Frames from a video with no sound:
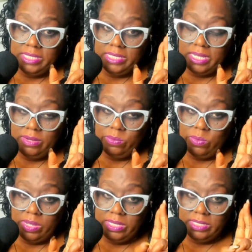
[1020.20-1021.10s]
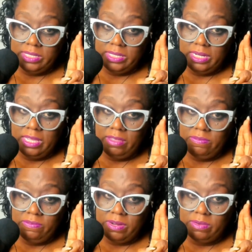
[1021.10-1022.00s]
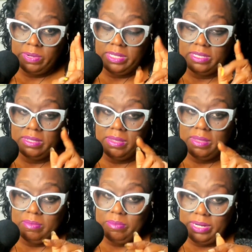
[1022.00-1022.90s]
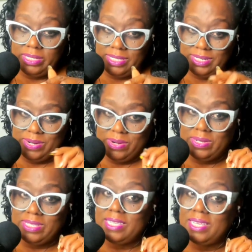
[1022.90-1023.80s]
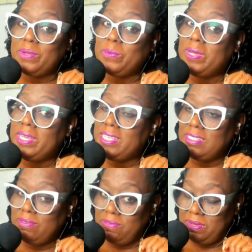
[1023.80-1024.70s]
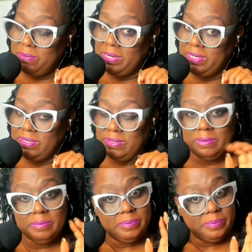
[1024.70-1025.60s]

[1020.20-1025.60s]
said it wasn't a fundraiser, but his attorney said it was a fundraiser.